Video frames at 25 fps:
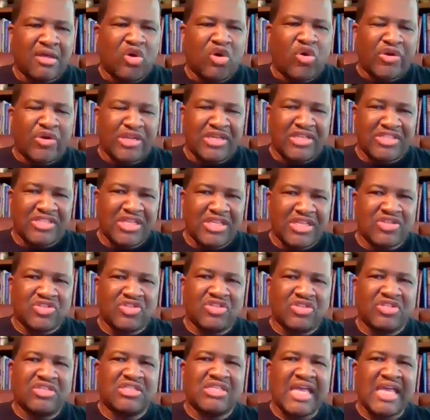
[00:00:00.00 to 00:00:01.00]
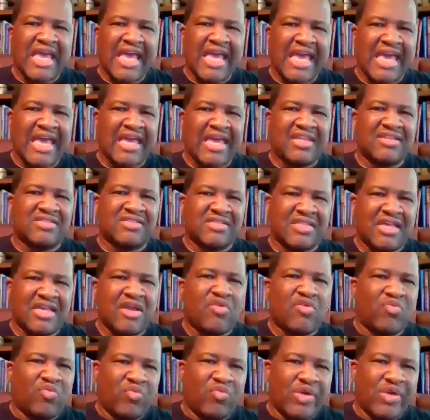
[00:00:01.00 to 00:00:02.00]
organizations and
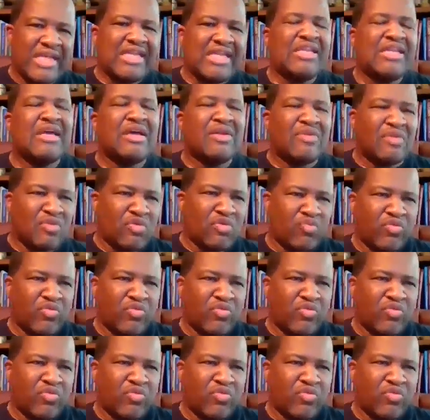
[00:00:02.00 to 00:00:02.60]
say, we